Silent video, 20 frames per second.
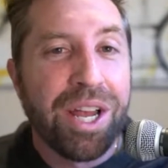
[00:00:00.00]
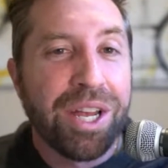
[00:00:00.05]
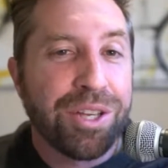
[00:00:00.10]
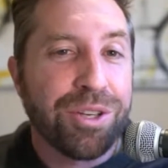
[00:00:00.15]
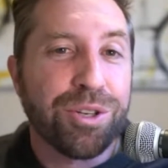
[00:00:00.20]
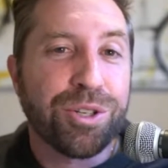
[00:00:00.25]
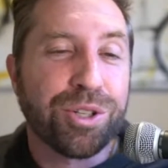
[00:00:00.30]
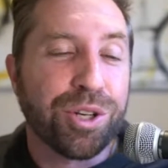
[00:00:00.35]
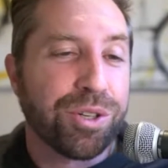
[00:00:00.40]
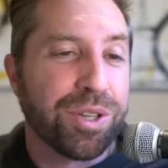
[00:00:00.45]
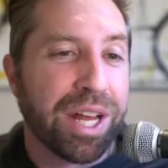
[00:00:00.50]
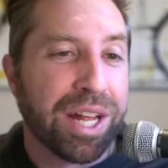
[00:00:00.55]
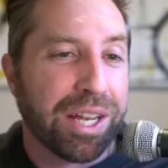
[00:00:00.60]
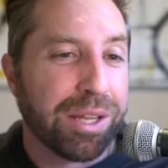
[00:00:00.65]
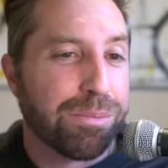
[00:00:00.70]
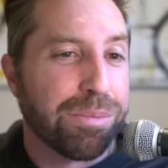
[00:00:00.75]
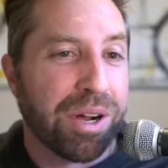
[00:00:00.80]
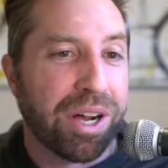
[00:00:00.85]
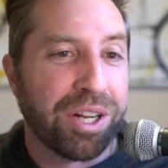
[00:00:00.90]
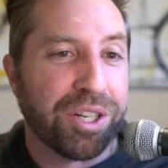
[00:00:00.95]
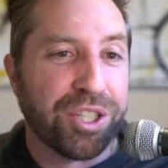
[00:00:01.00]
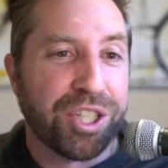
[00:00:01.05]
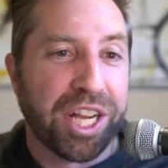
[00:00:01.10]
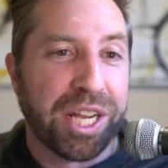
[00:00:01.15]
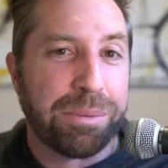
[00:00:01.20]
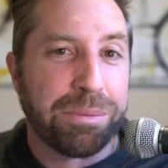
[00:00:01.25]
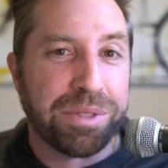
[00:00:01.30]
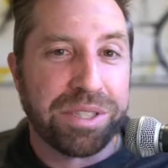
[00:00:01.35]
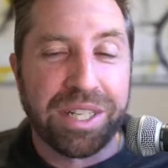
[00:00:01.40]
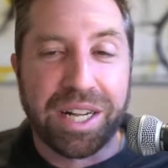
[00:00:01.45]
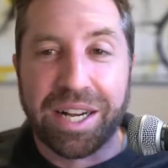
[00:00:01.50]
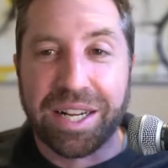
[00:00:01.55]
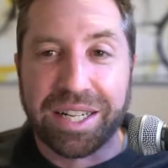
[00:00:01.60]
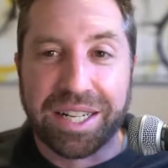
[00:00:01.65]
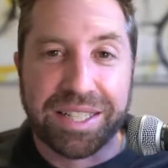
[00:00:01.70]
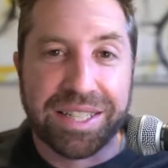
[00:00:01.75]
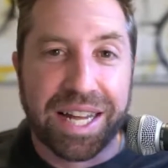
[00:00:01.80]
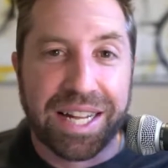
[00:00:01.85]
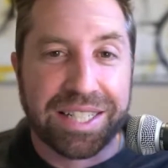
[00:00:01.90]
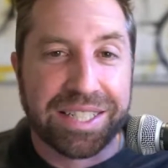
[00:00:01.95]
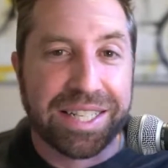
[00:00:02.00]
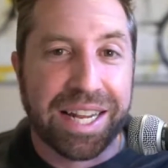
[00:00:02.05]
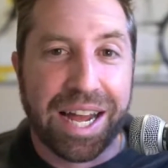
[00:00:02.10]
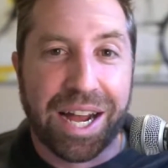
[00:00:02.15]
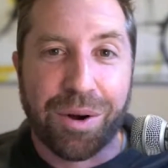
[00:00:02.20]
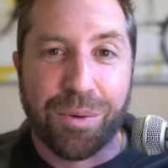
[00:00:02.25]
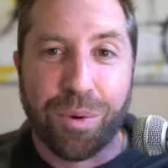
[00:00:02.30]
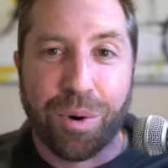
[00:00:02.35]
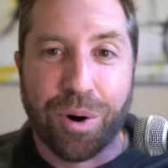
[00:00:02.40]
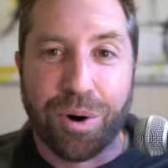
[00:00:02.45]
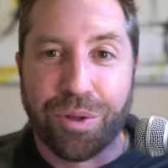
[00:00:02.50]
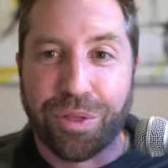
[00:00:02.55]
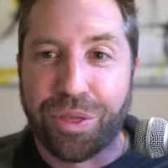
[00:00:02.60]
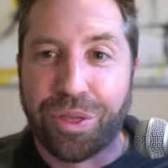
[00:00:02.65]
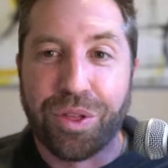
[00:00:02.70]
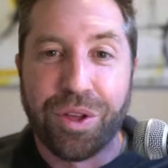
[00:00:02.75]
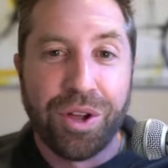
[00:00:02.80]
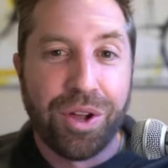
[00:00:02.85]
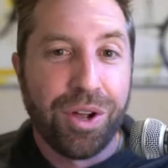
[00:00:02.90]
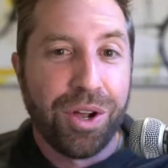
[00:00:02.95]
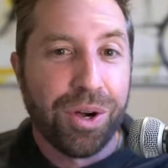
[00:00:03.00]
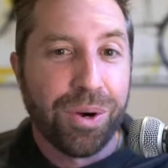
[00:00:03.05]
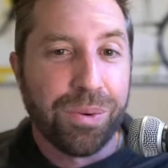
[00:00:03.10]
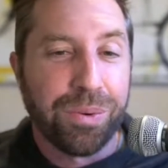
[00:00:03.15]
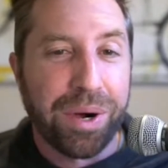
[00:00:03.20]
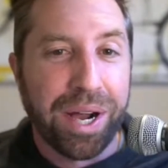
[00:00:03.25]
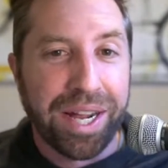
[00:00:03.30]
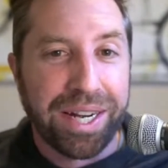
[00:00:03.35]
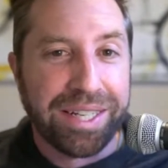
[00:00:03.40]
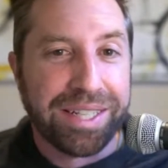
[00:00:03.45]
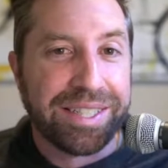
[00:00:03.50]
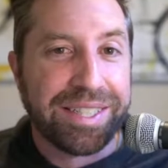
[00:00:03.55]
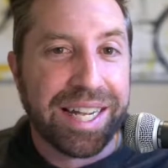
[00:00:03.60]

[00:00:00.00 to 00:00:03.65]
you sold that LeBron James dunk and that's now worth what,